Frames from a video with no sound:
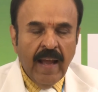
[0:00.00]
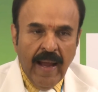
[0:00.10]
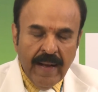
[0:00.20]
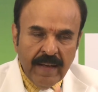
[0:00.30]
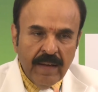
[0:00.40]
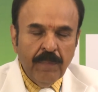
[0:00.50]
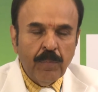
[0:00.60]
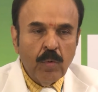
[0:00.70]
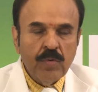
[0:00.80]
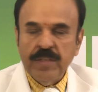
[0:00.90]
and
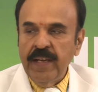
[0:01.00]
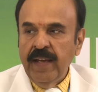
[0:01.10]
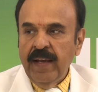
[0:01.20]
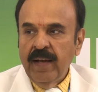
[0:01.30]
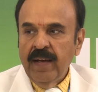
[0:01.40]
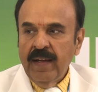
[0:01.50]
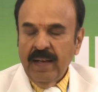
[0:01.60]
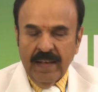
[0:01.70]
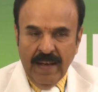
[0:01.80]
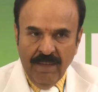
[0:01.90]
improves the
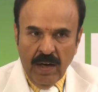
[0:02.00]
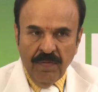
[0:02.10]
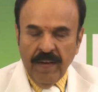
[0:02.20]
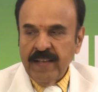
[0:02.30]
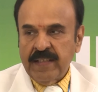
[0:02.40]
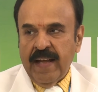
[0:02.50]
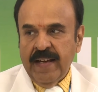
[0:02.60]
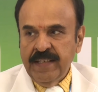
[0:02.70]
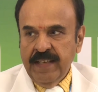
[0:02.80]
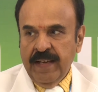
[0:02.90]
level of
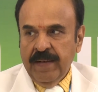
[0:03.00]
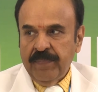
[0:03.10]
sRAGE.